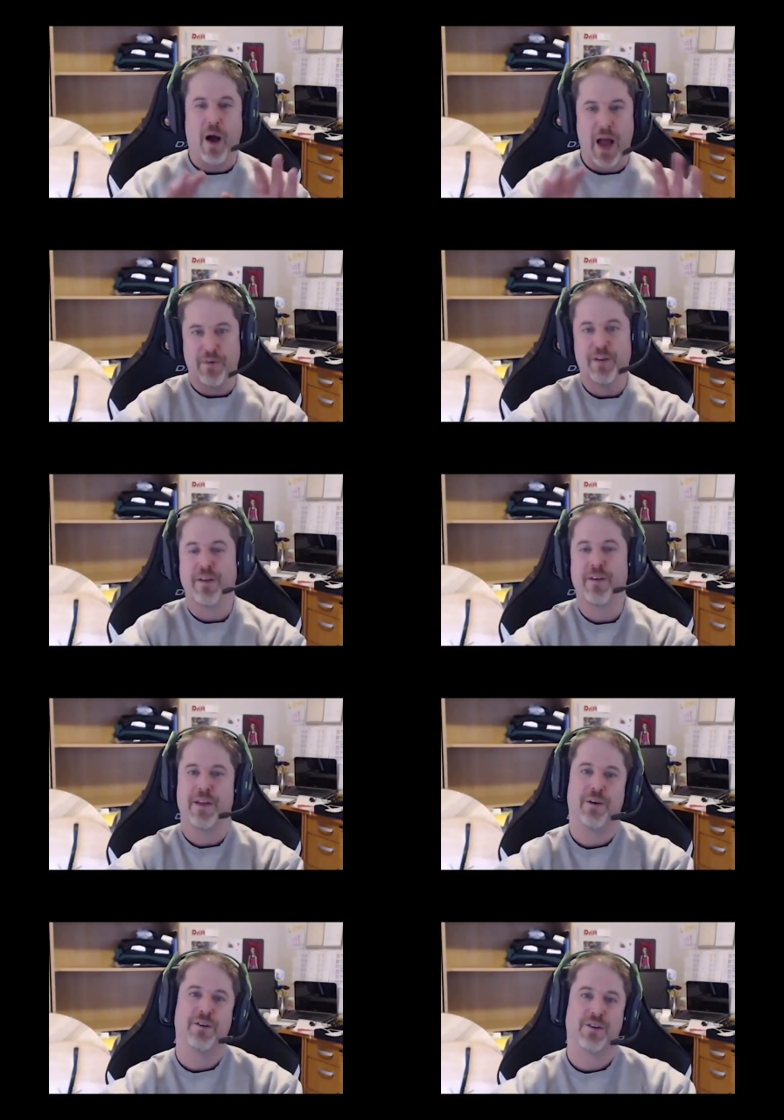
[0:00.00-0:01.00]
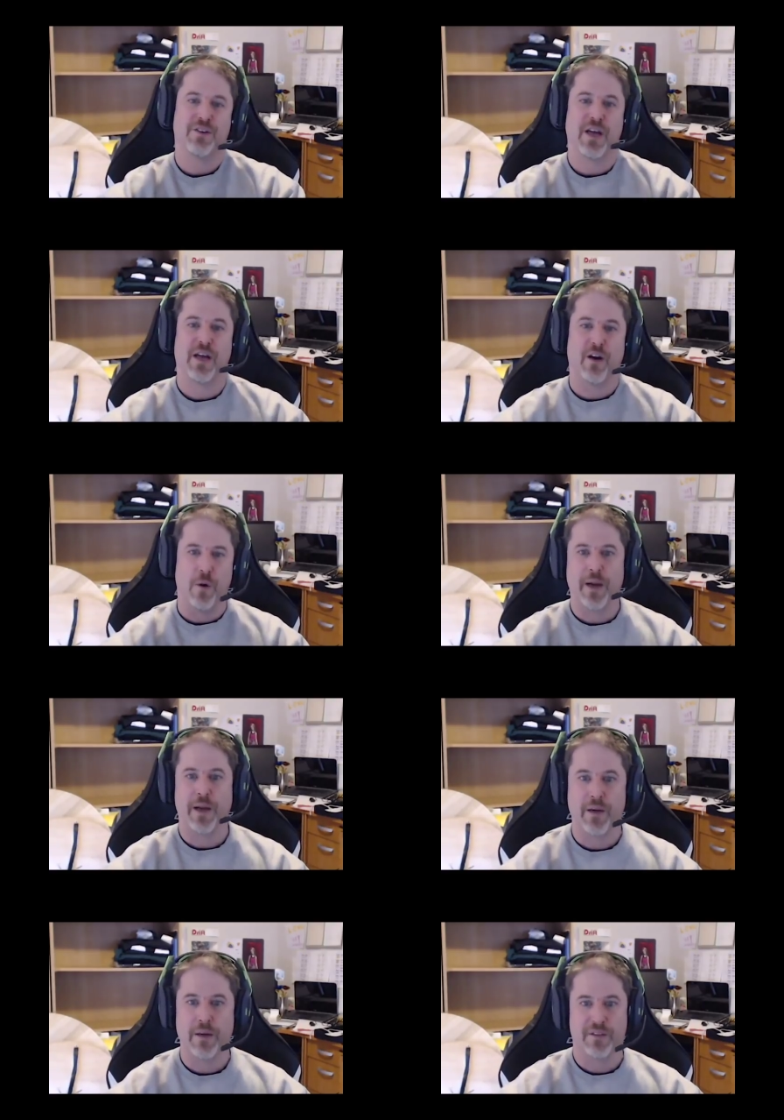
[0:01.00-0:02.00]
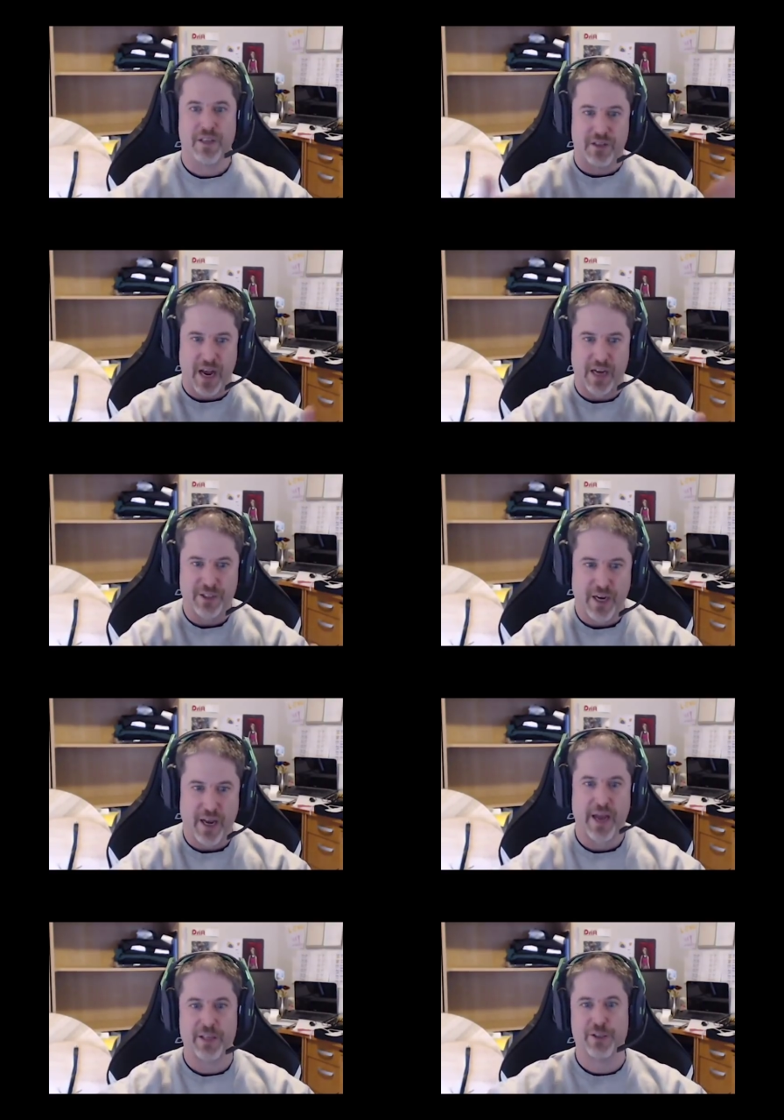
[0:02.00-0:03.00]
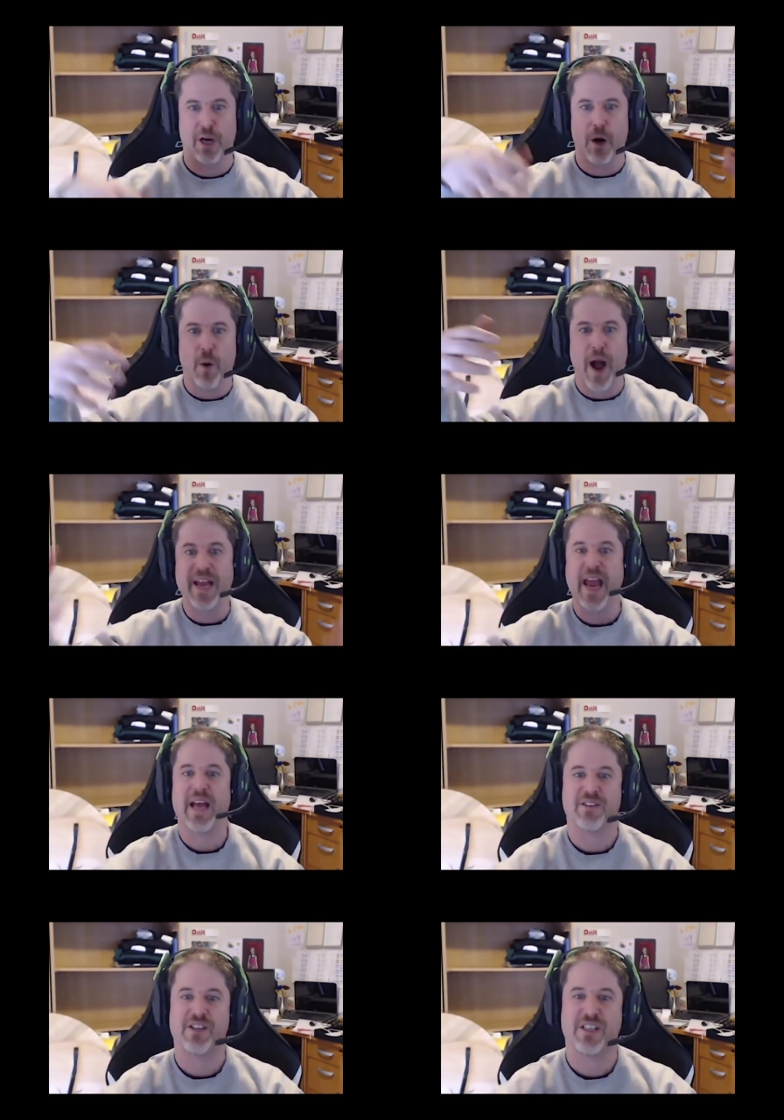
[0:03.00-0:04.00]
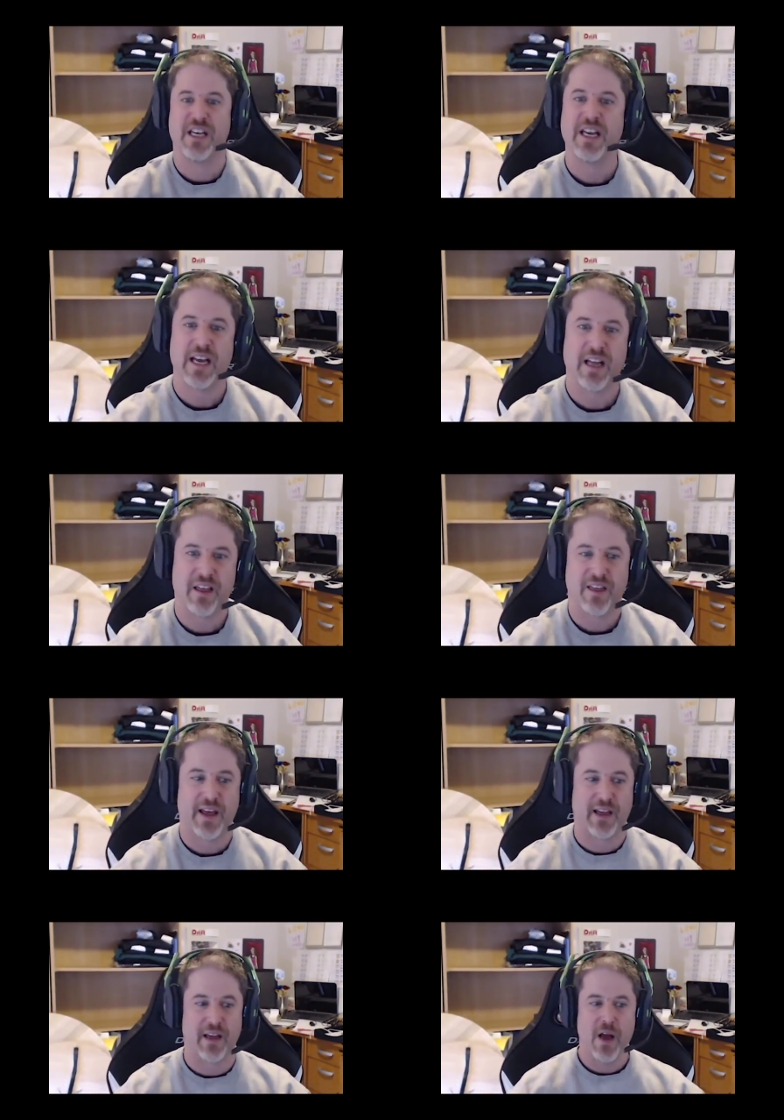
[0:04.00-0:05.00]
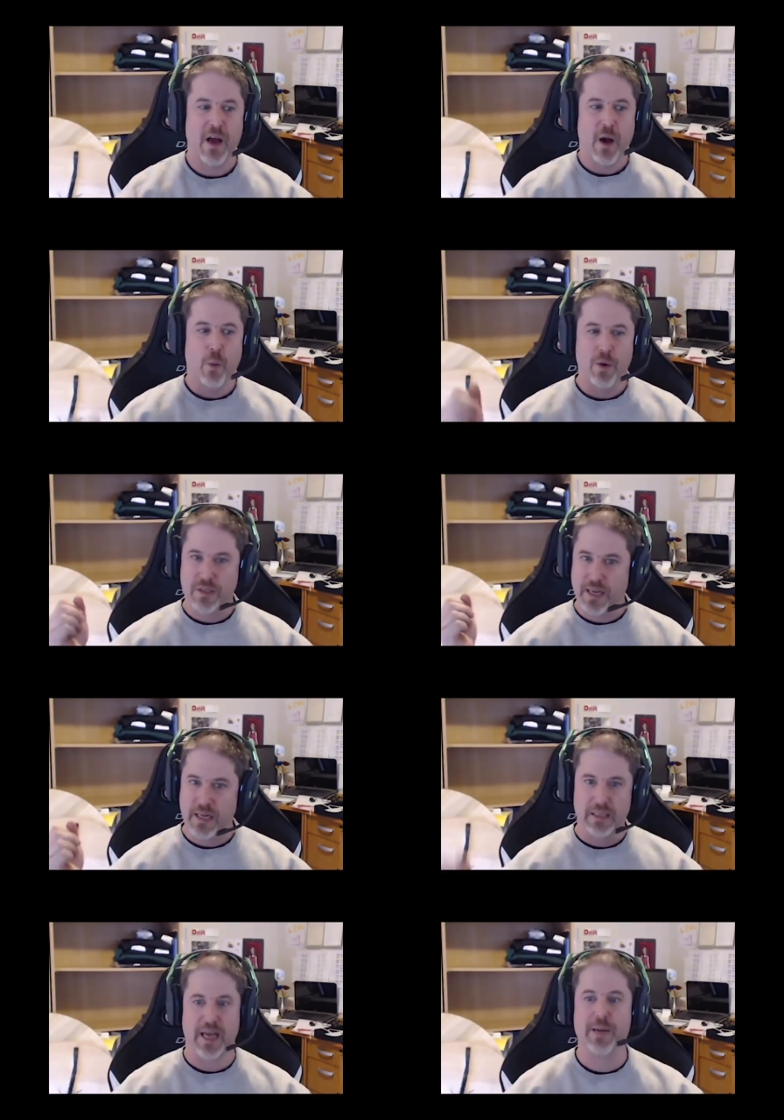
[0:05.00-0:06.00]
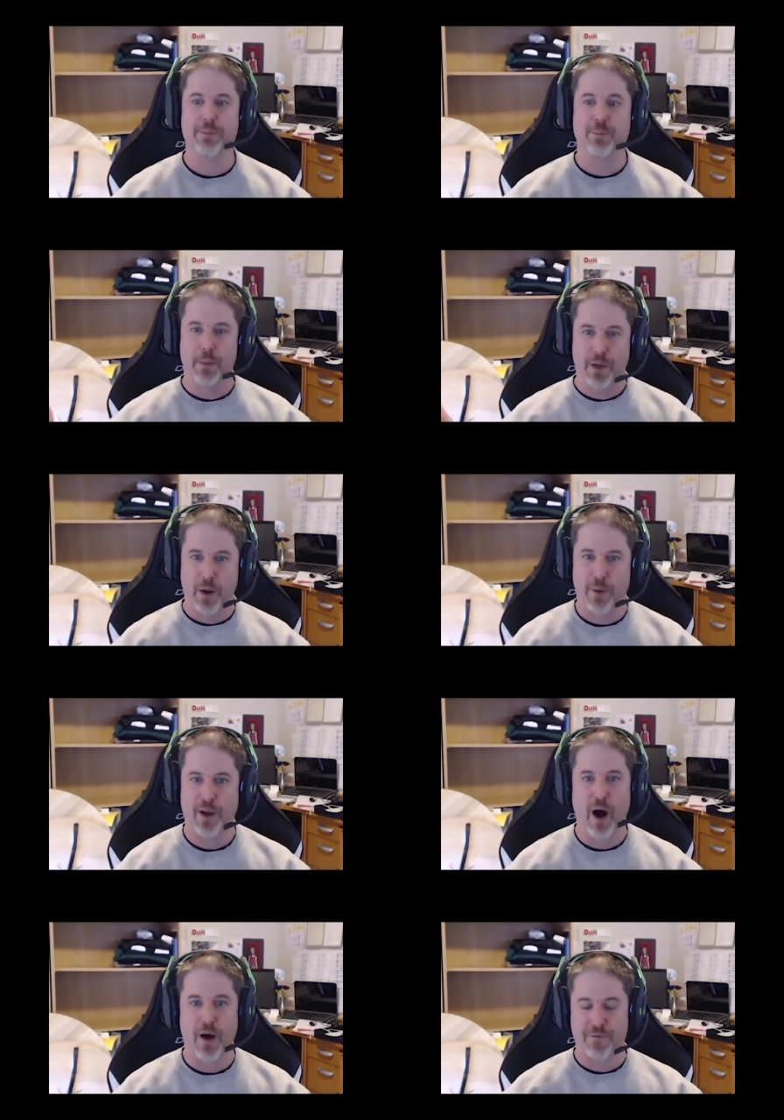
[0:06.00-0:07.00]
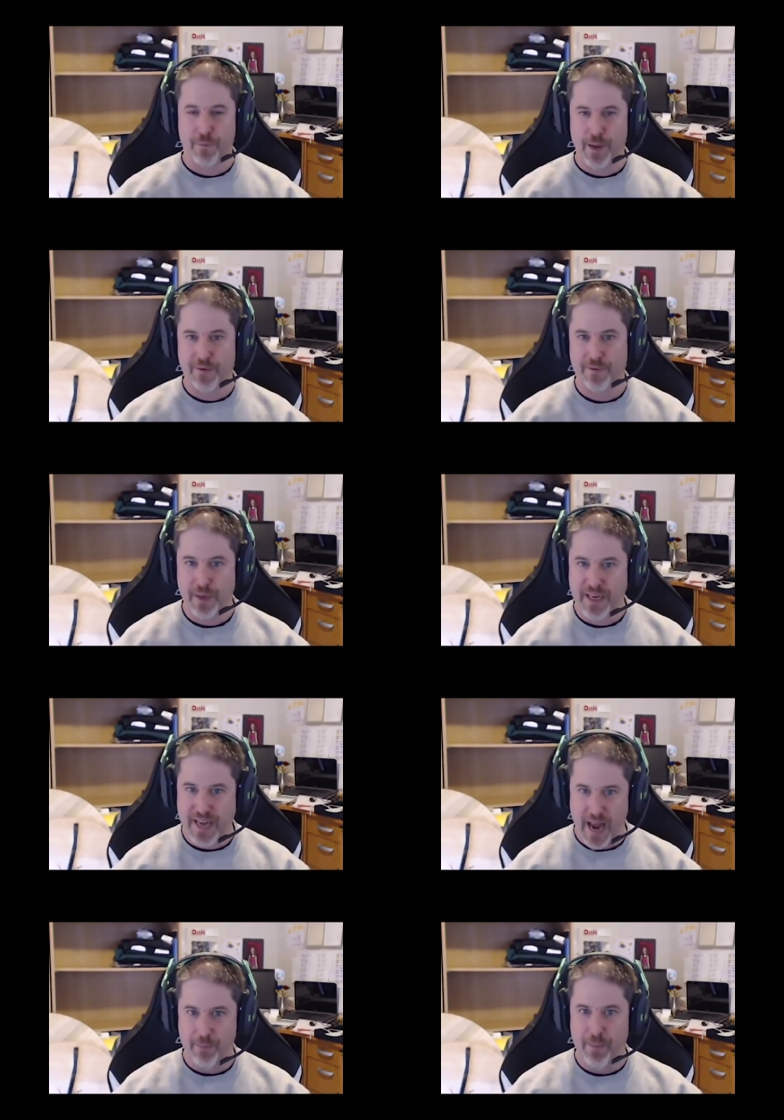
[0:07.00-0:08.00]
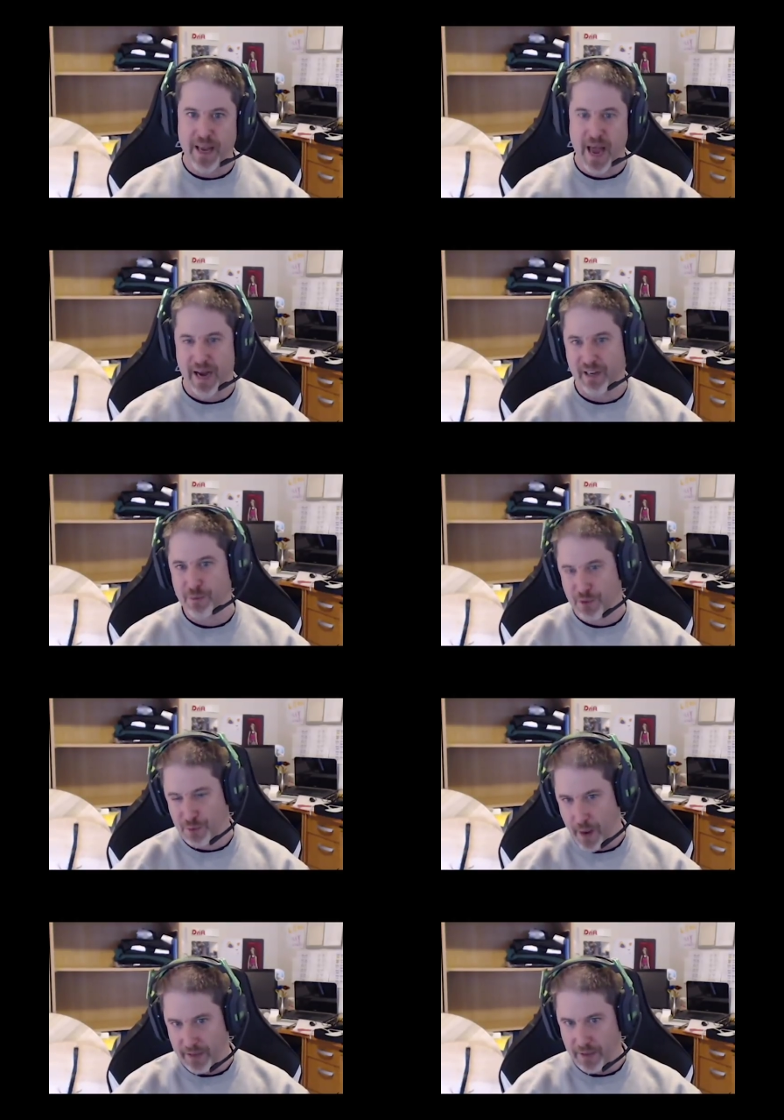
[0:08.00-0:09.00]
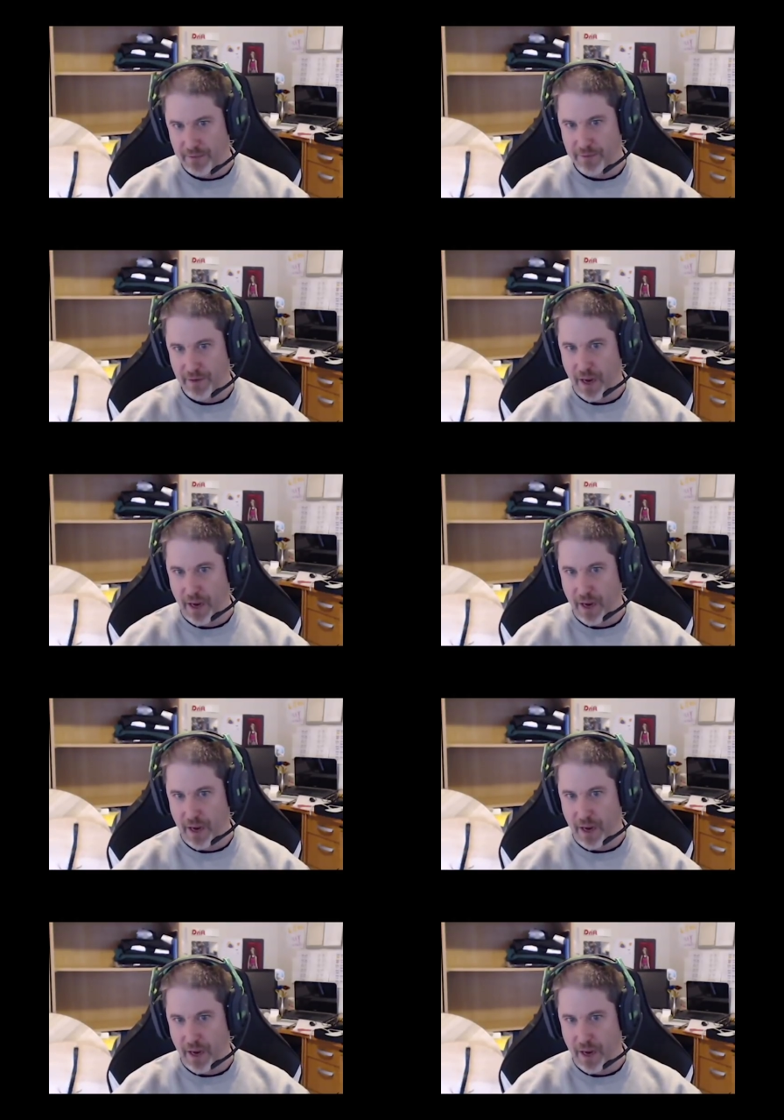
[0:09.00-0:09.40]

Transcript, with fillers: everything that you just said, oh my goodness, it's edge to edge. Oh, I can't see anything was like a light bulb going off for me from a game mechanics perspective.